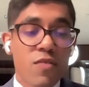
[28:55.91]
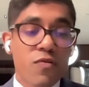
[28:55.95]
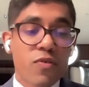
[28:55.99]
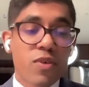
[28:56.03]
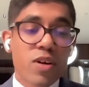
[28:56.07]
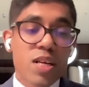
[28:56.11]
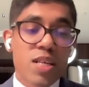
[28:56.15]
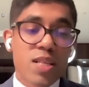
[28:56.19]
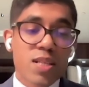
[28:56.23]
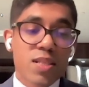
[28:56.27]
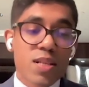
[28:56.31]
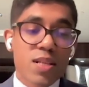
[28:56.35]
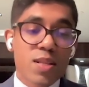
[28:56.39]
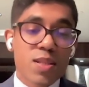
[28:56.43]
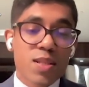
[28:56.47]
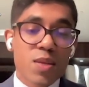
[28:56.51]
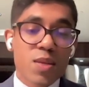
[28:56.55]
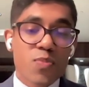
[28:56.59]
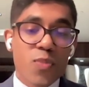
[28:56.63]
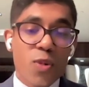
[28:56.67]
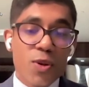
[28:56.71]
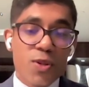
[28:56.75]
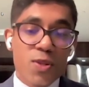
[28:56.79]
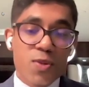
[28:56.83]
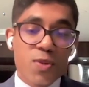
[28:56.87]
for instance, in
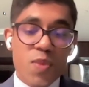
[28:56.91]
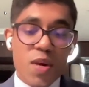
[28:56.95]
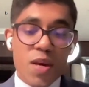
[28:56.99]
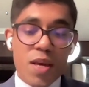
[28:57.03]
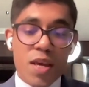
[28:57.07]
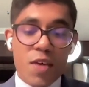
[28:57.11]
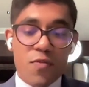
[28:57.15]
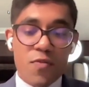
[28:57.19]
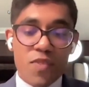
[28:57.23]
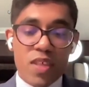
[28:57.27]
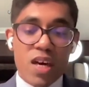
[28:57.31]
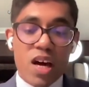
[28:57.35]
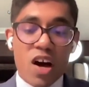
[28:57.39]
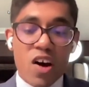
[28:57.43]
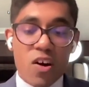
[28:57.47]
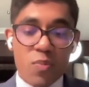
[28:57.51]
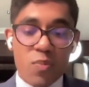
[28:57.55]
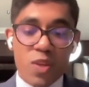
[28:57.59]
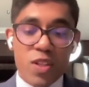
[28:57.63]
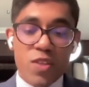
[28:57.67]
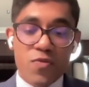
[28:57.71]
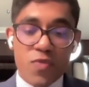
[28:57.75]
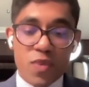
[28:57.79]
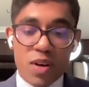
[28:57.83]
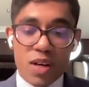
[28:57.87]
policy making if the governments